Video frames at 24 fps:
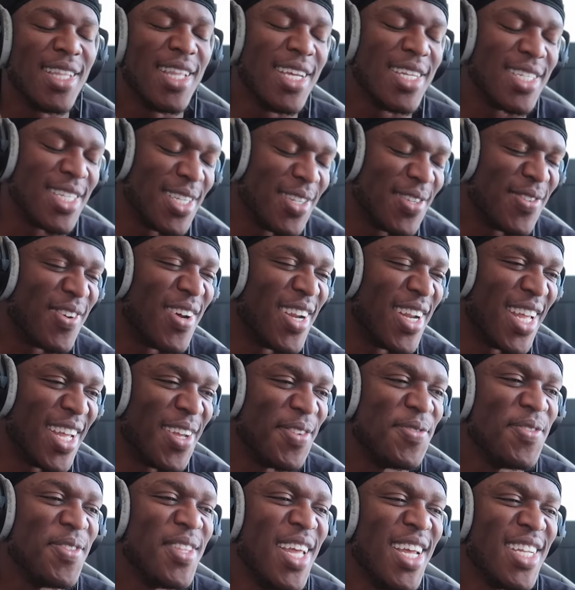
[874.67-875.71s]
This is funny.
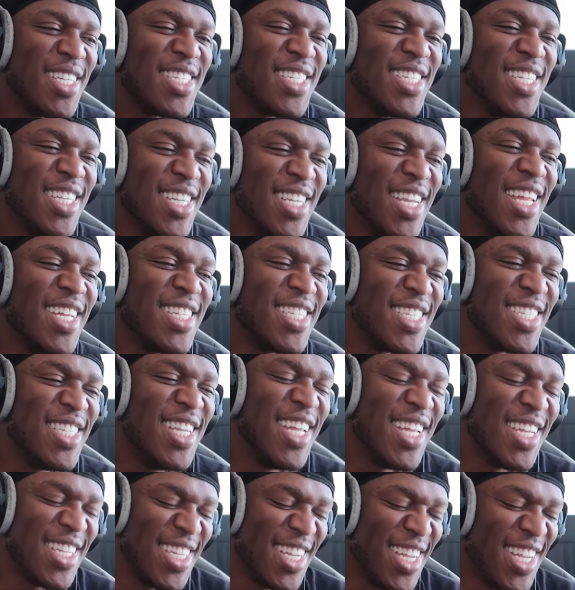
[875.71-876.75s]
This this
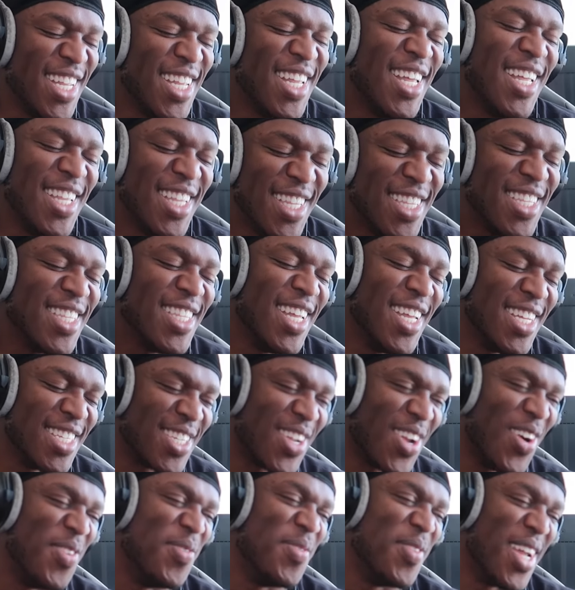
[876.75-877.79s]
this this
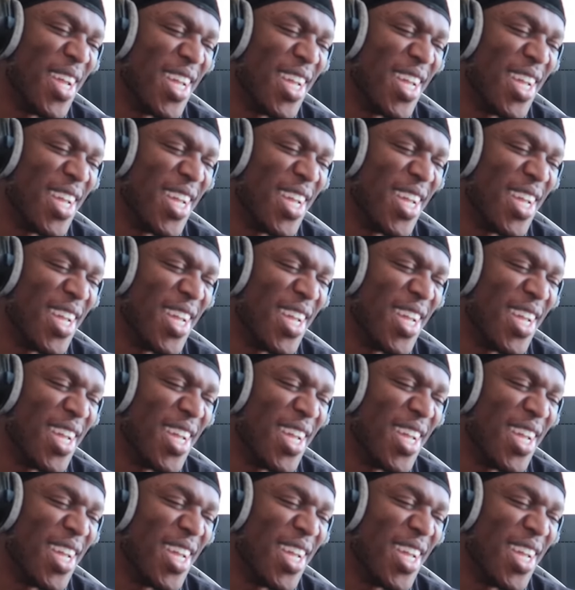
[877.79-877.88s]
got